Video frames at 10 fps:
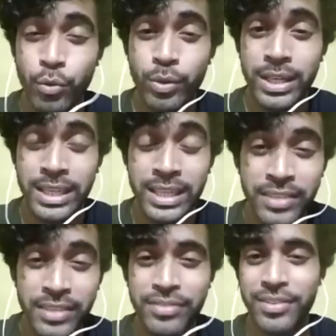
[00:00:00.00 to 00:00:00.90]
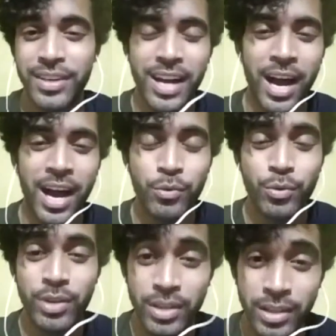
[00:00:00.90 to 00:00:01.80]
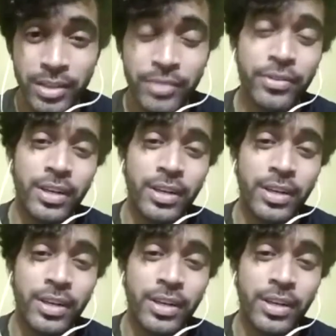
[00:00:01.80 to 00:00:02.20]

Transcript: live, how to love,